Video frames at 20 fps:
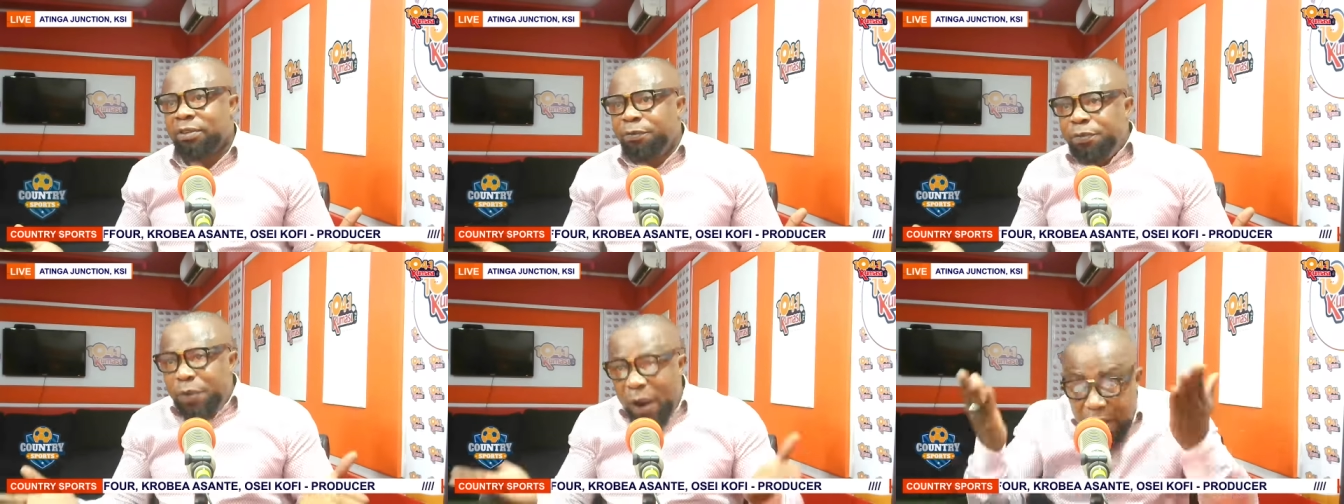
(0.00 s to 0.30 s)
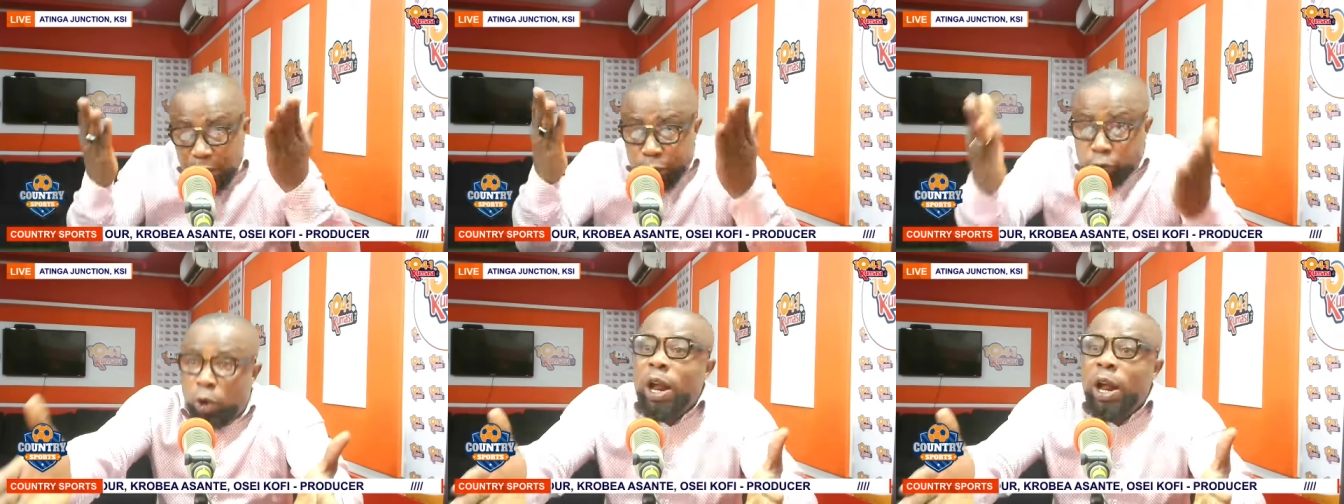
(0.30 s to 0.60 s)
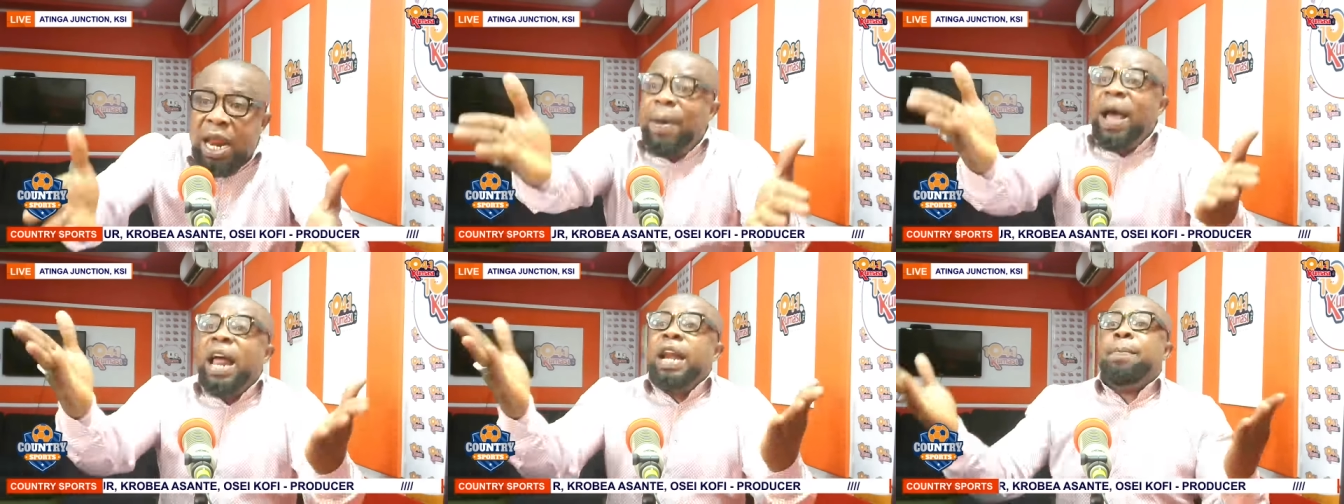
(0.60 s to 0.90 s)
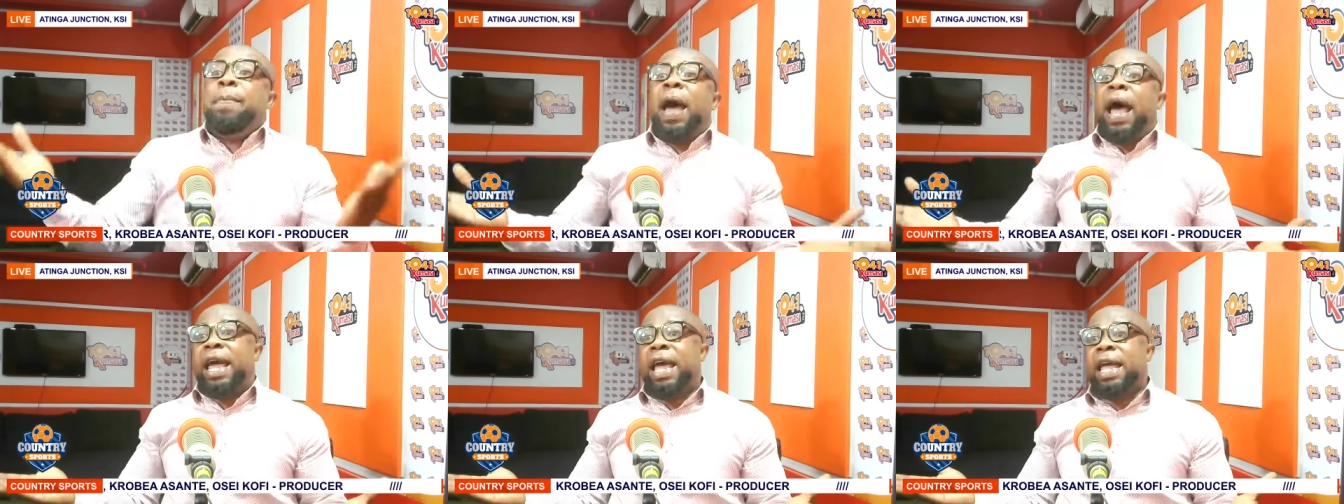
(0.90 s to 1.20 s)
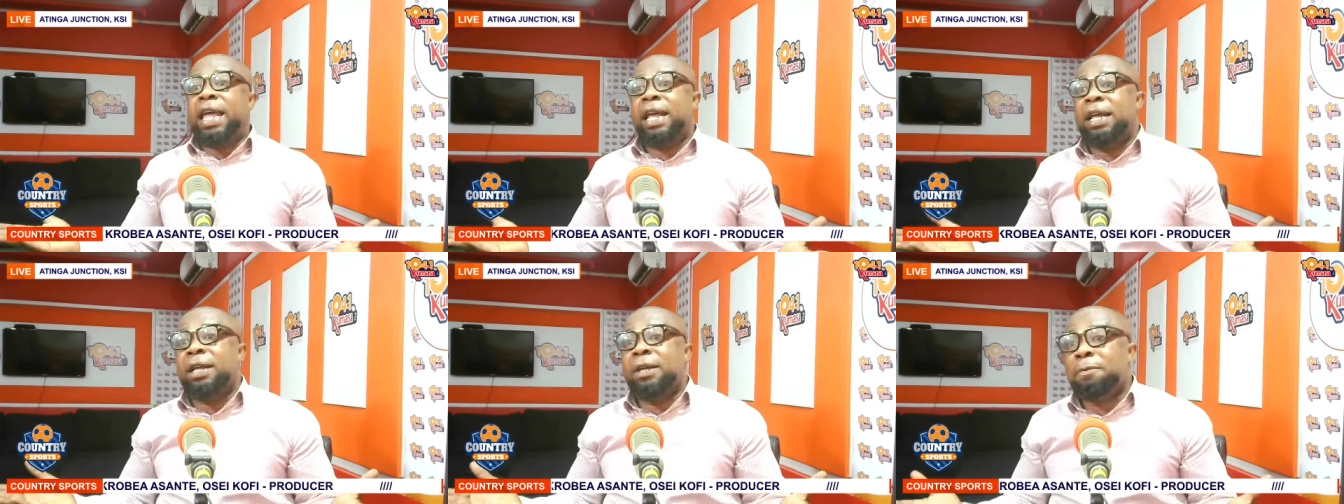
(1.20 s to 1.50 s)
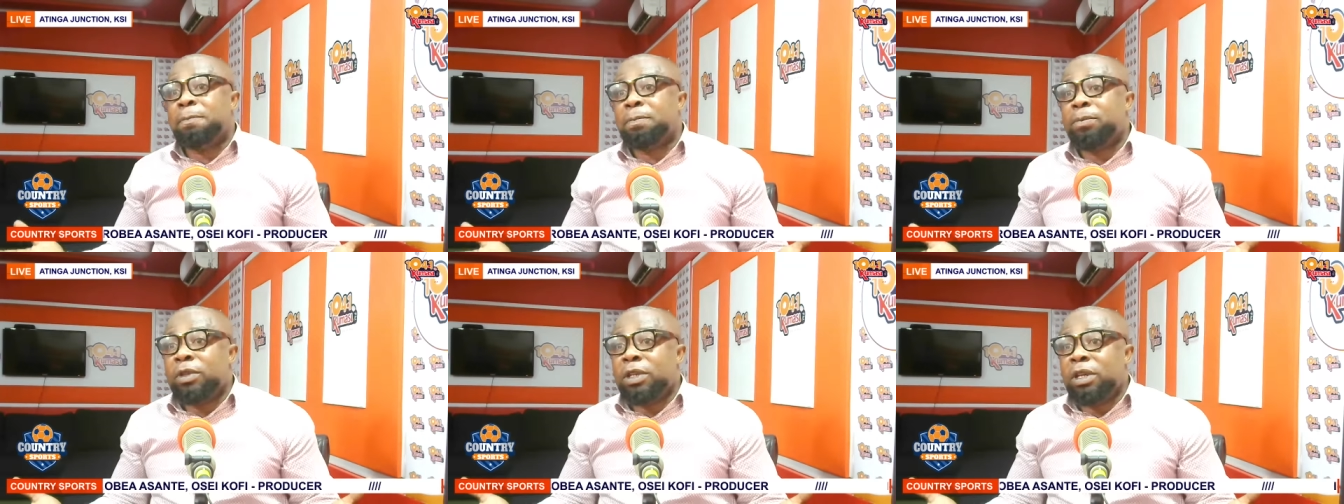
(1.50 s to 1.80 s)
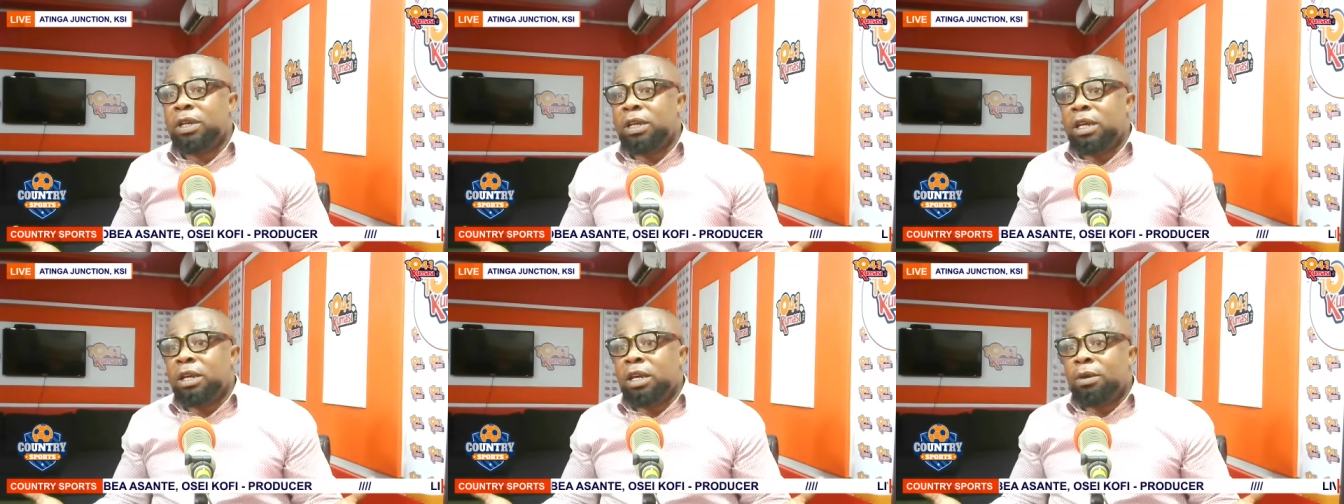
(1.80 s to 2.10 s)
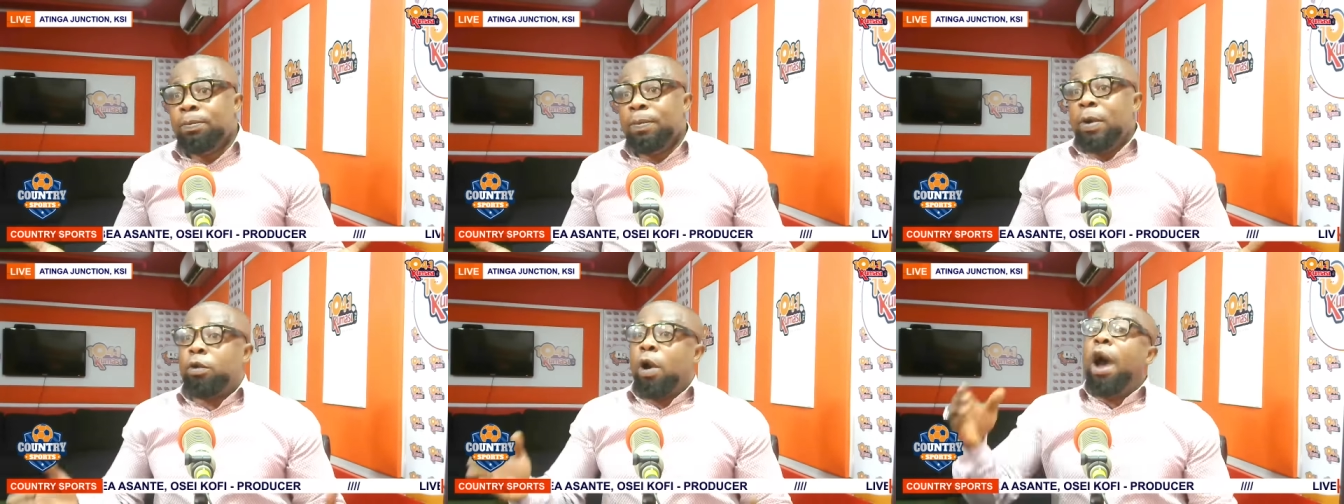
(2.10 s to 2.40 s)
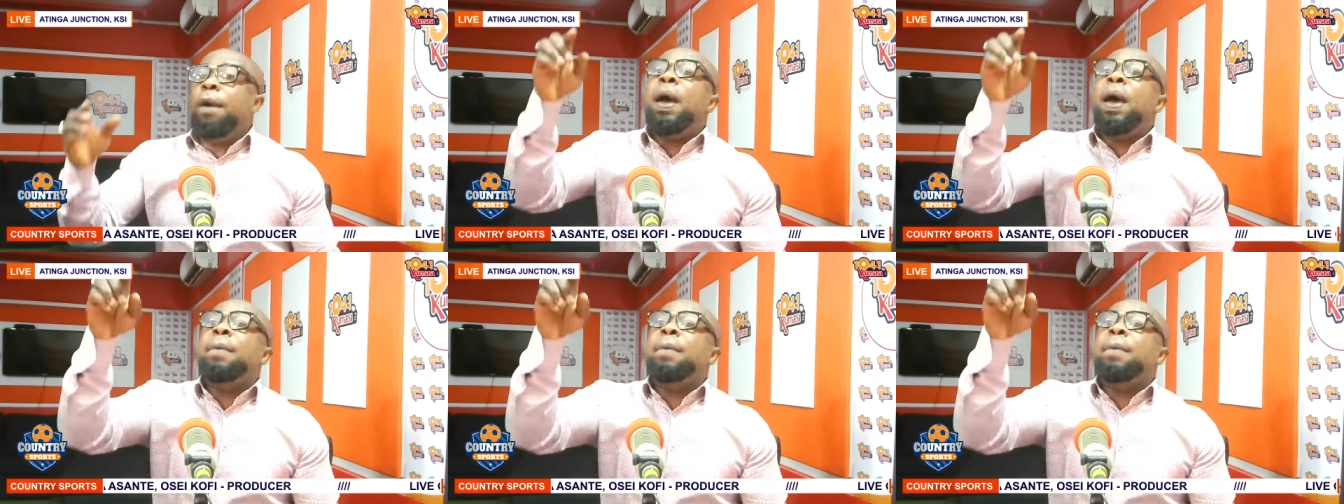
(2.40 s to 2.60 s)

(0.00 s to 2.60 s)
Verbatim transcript: First goal the man back. Because